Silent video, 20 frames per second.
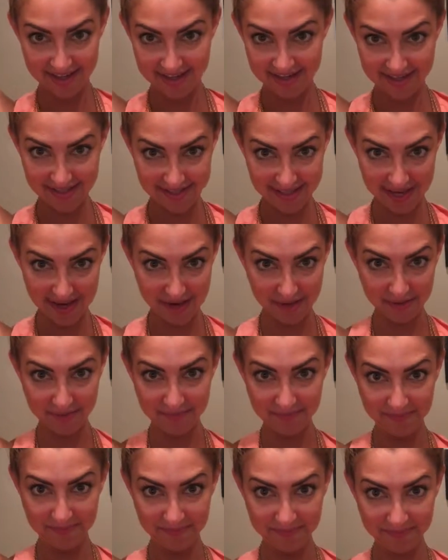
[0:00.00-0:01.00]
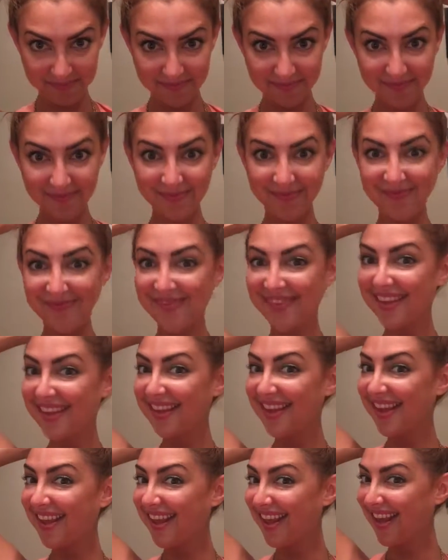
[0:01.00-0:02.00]
So,
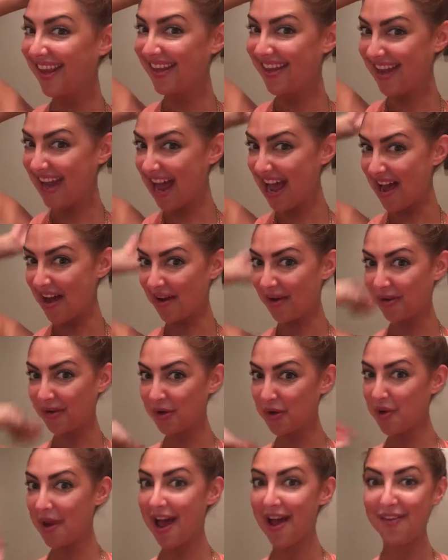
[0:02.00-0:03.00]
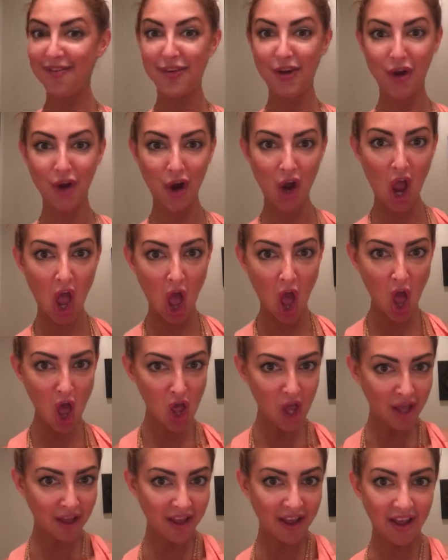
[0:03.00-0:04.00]
now you have your,
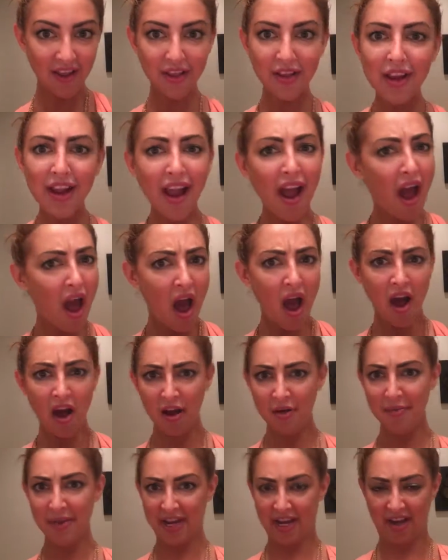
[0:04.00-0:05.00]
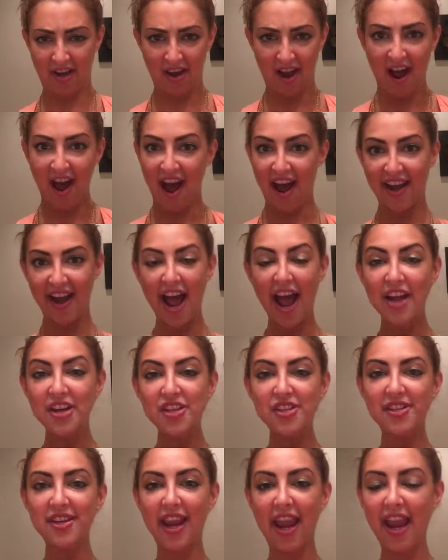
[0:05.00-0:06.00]
look, oh my God, I
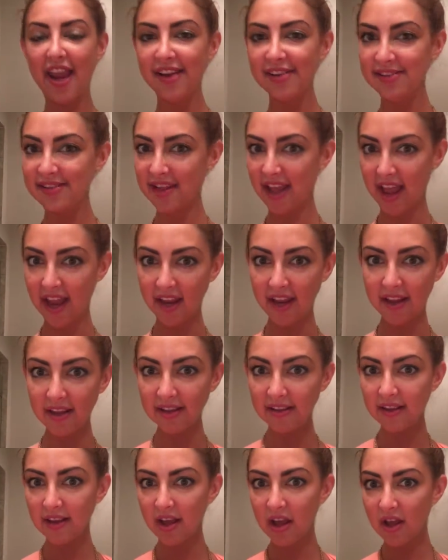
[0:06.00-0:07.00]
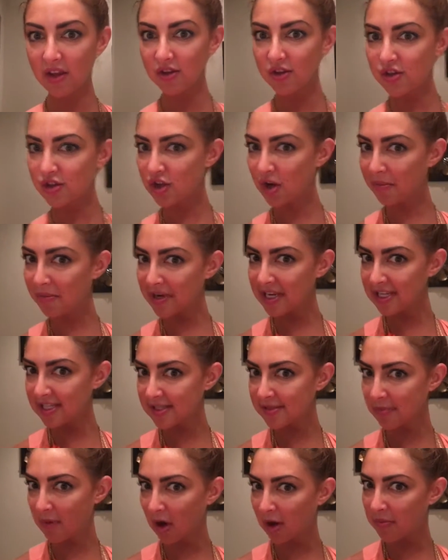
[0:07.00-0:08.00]
just gained like so many
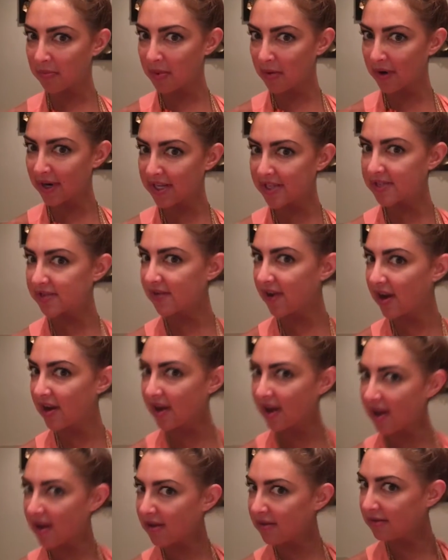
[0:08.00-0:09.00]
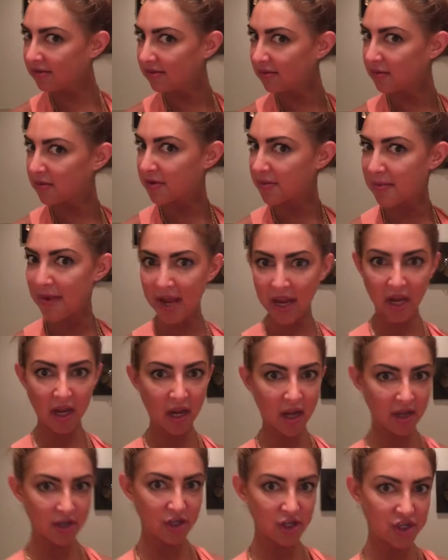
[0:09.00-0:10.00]
smart points right now with
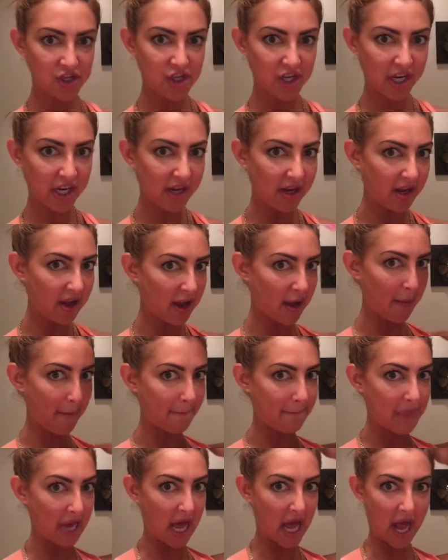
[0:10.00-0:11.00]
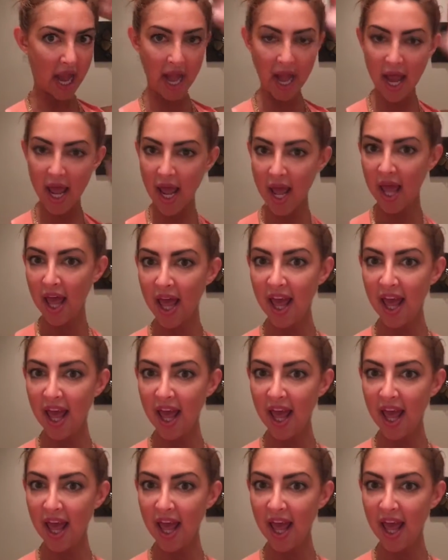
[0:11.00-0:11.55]
my chic bun.